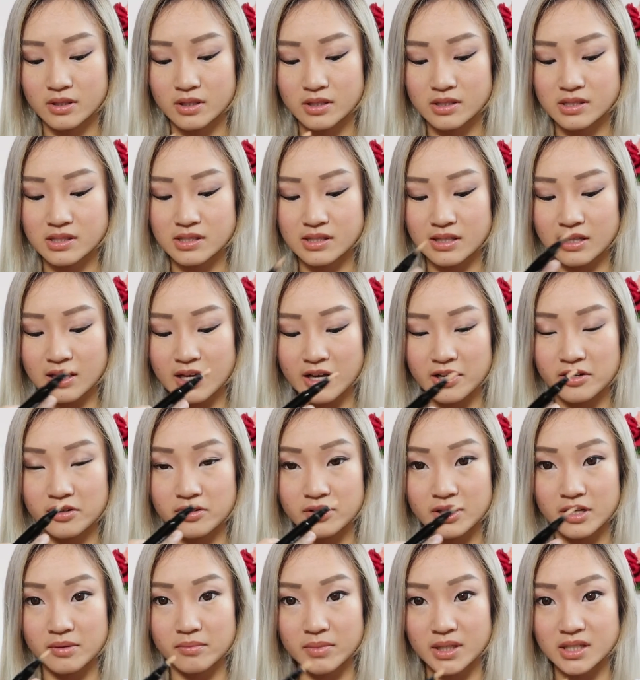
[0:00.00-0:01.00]
it's lighter
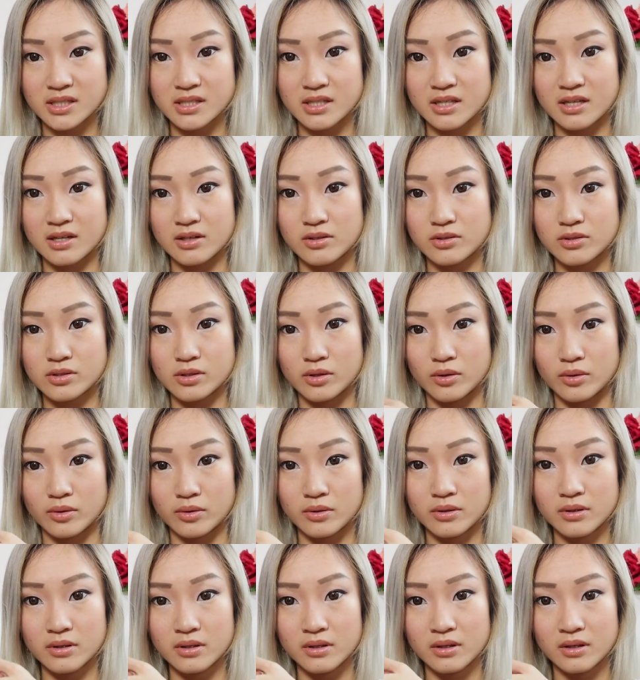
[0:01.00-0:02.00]
than my skin
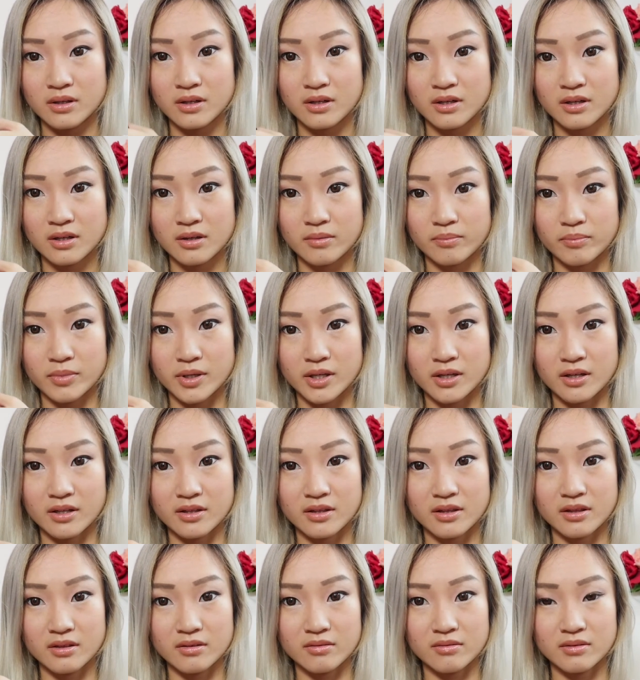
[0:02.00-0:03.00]
tone, but
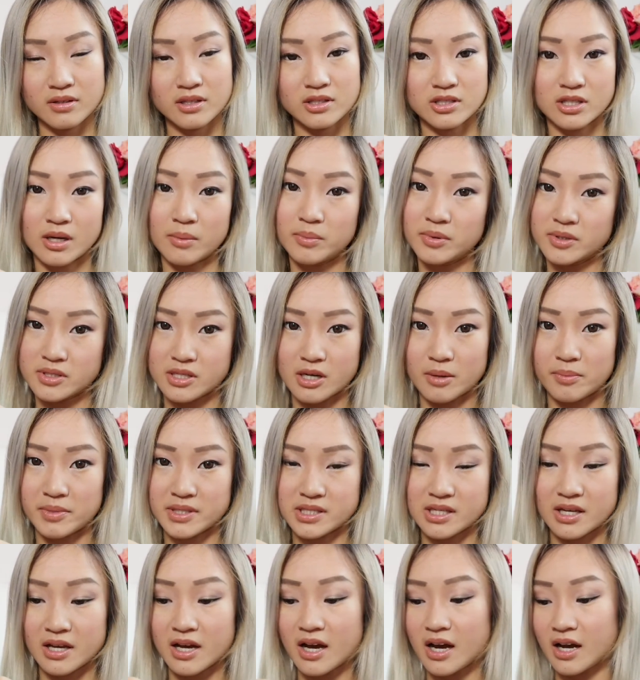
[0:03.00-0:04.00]
it doubles up
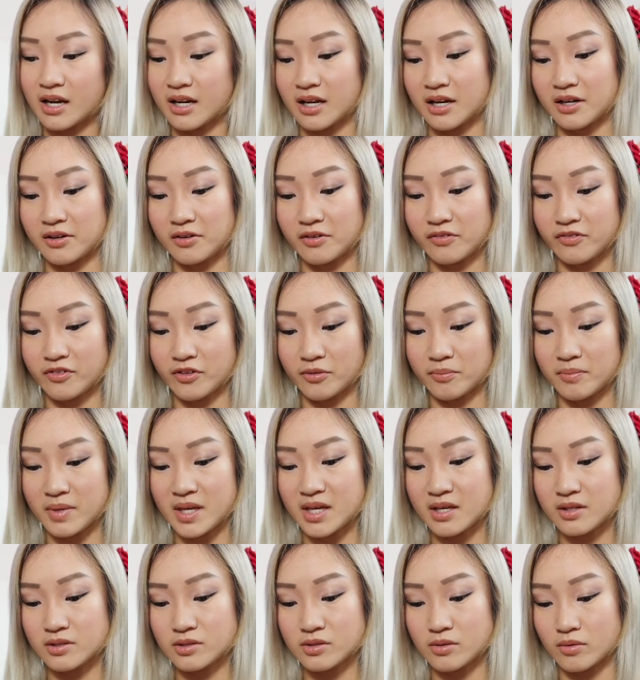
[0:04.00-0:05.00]
as a highlighter for
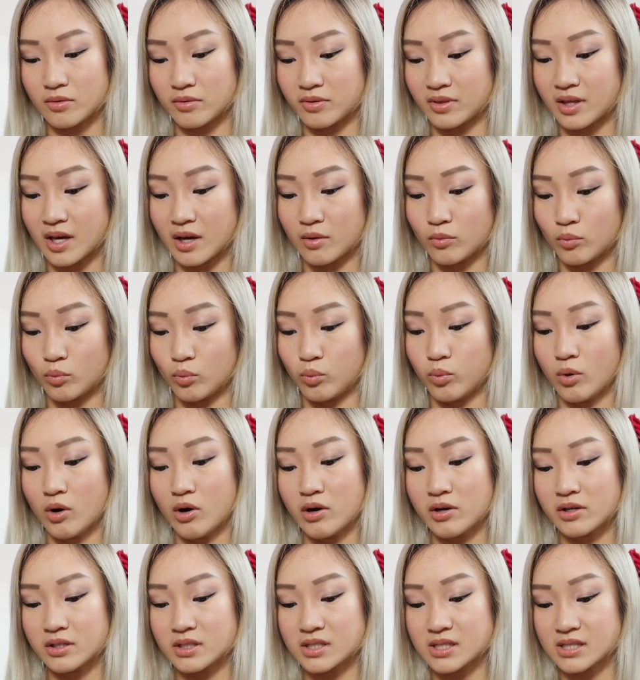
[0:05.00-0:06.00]
me, so that
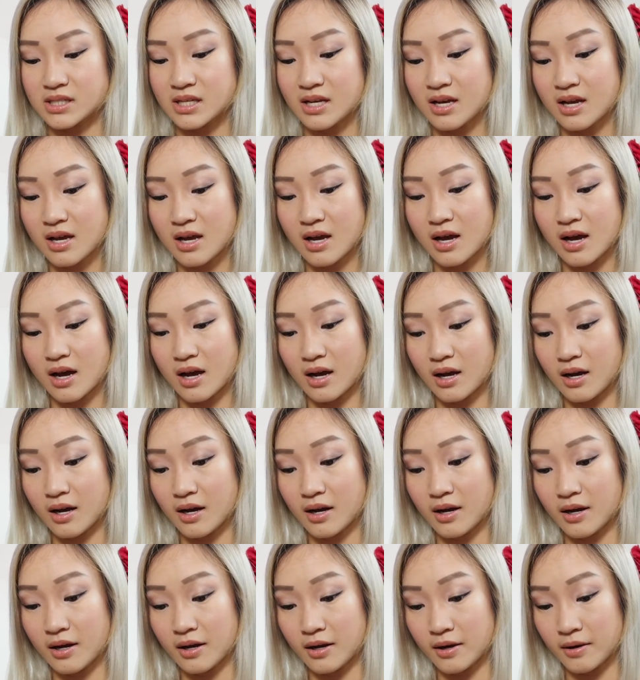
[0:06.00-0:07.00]
works.
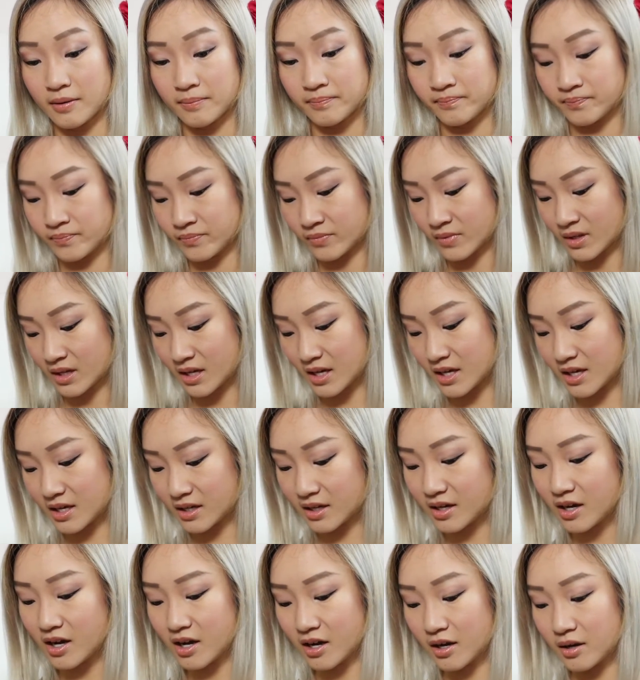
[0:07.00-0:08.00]

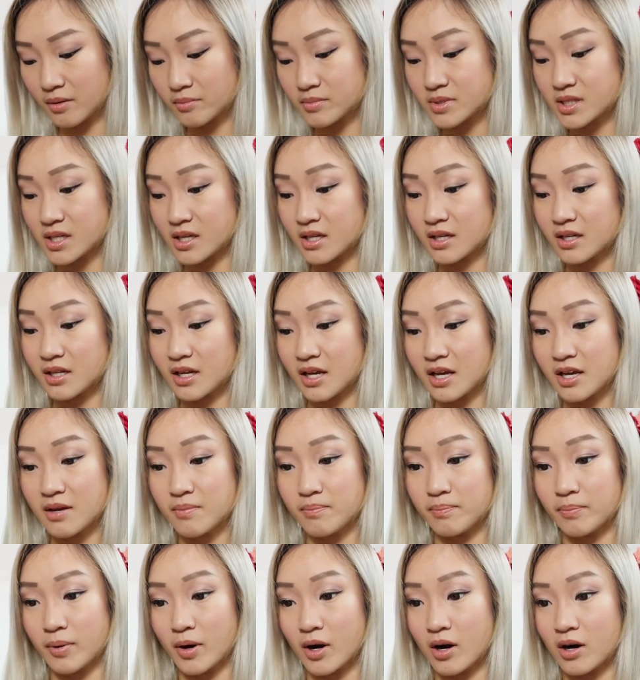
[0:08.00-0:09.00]
It comes in a
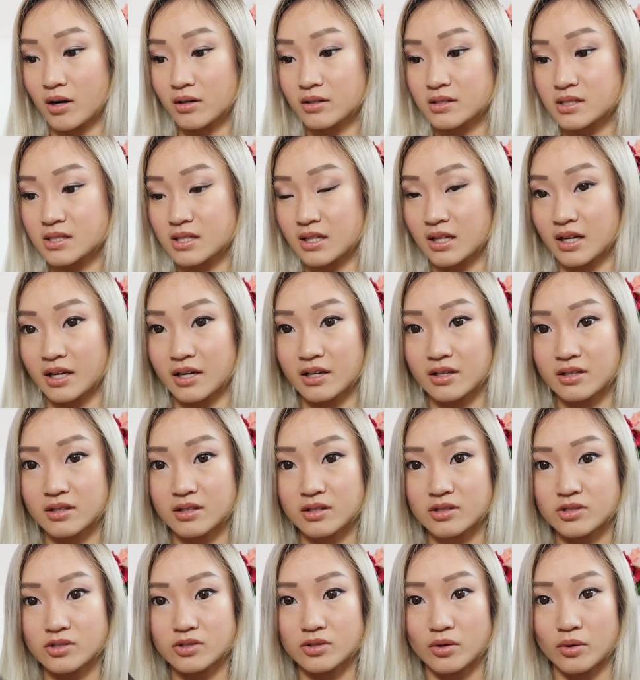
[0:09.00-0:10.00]
box like
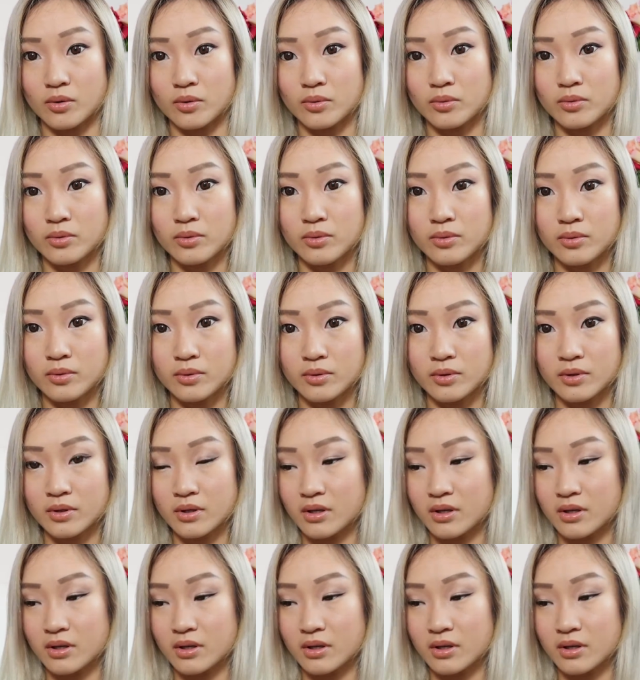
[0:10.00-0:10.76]
so.